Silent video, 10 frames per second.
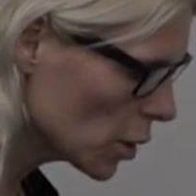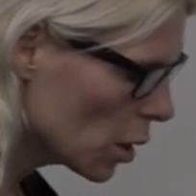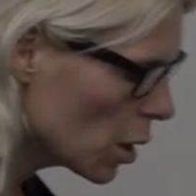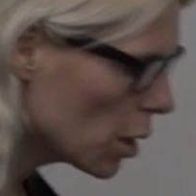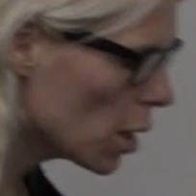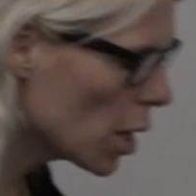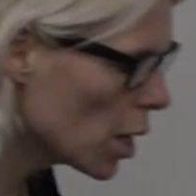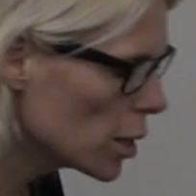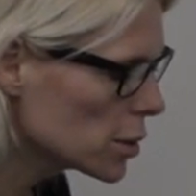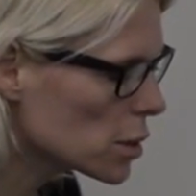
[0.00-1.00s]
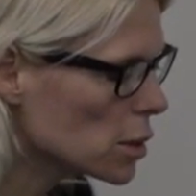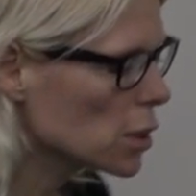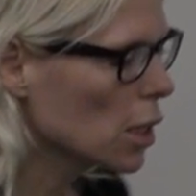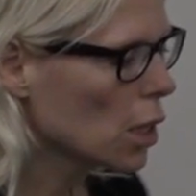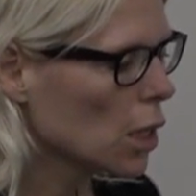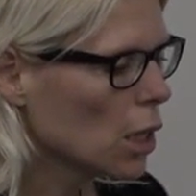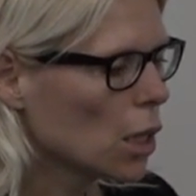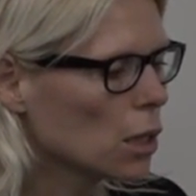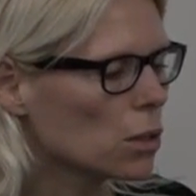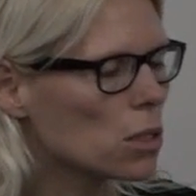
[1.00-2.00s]
And
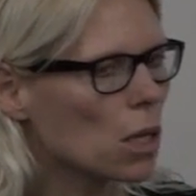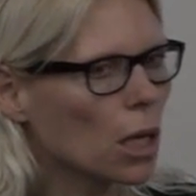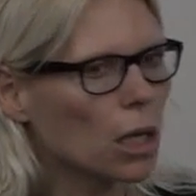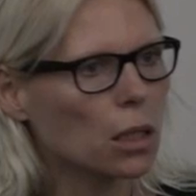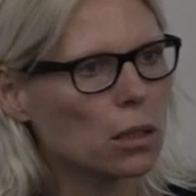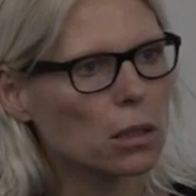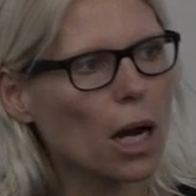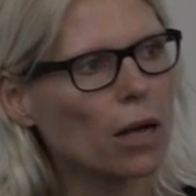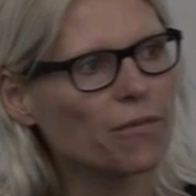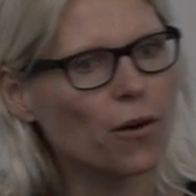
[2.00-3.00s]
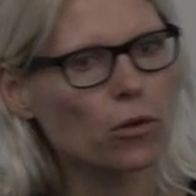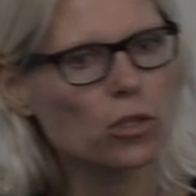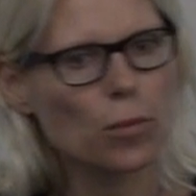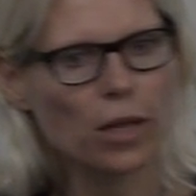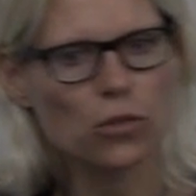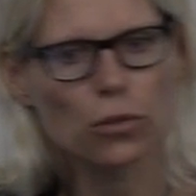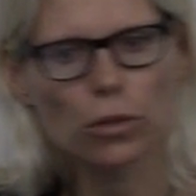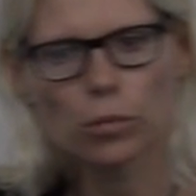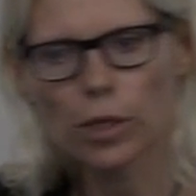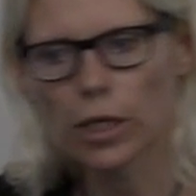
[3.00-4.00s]
they did not focus much on
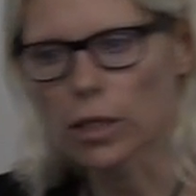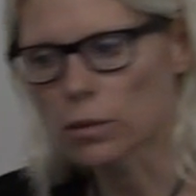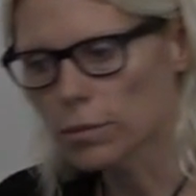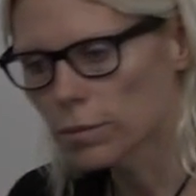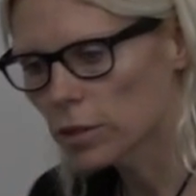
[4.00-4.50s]
her brain